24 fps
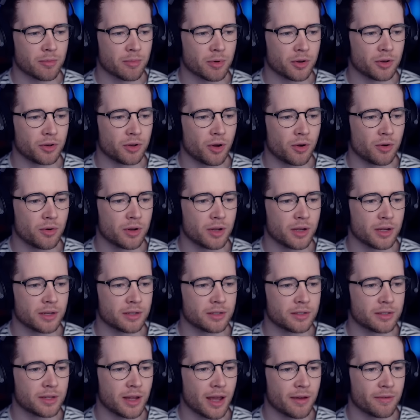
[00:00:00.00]
but Nona
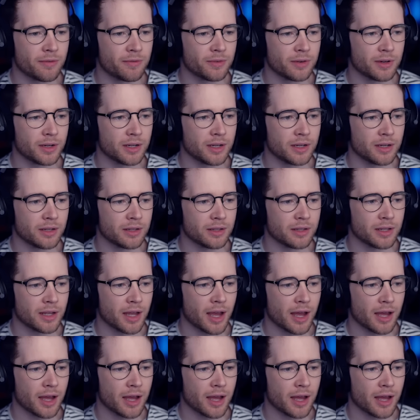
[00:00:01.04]
is definitely the